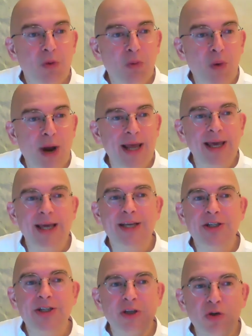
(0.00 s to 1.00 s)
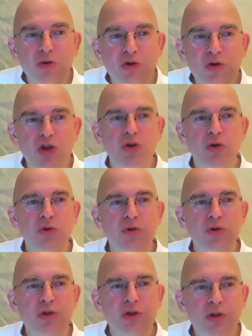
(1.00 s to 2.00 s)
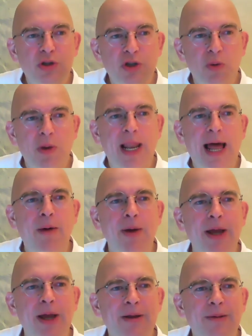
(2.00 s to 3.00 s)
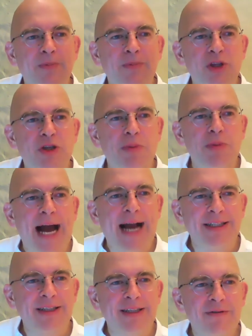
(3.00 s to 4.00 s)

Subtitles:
when it is that you choose to allow it to be active.